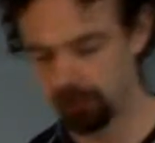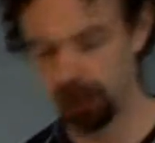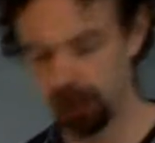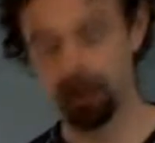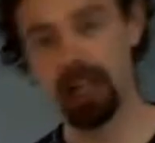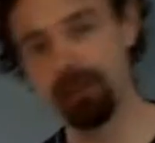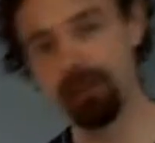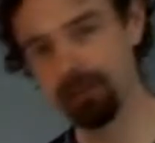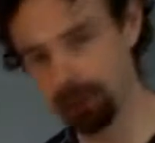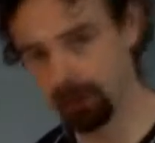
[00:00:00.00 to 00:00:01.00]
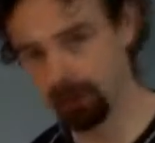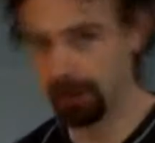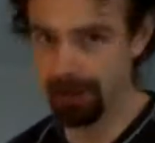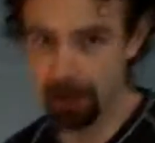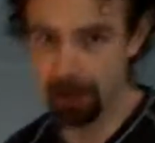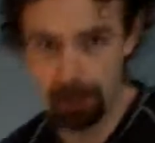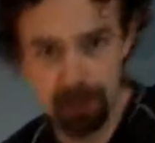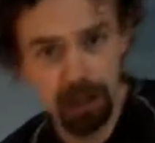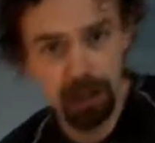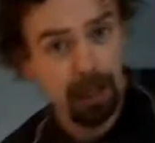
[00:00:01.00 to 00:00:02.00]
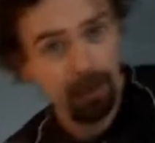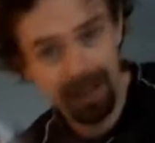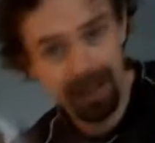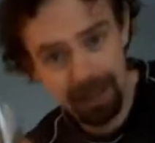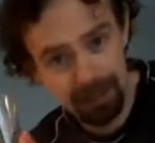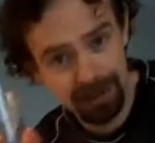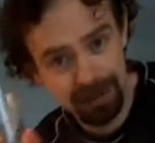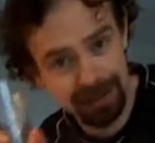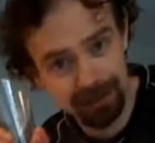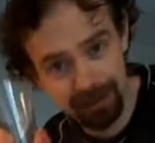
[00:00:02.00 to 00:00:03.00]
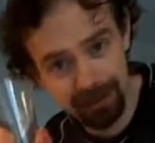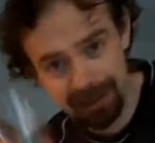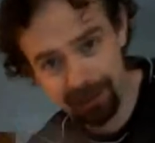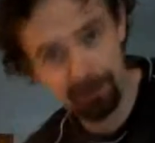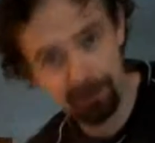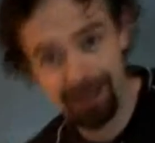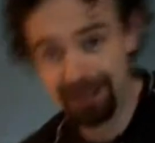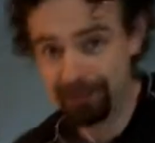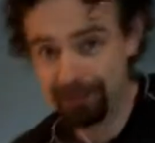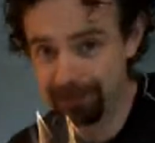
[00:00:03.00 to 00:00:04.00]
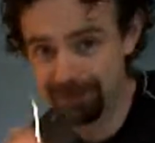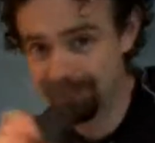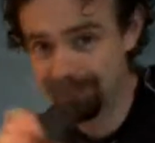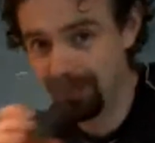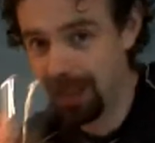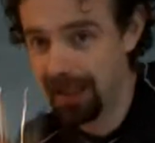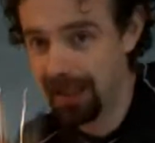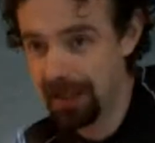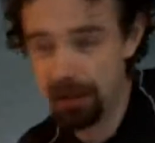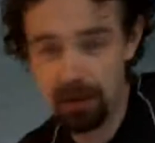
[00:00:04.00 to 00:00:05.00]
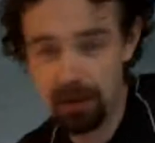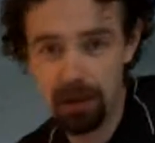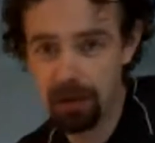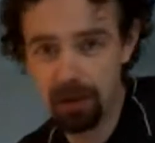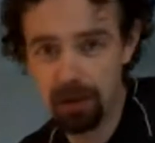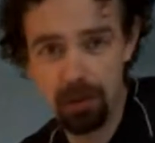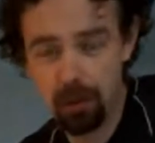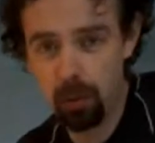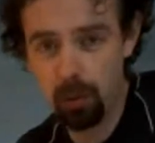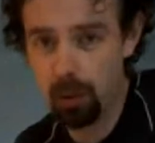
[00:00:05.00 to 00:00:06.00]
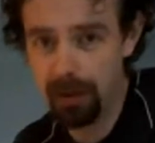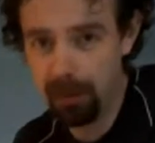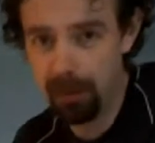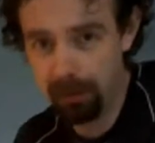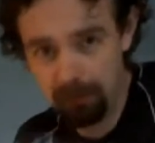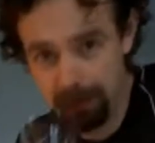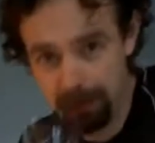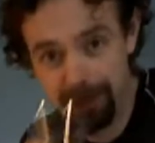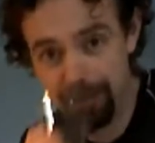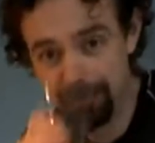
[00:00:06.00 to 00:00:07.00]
Recover from your quenelle experience by having a little drinking of wine. It's what they would have wanted.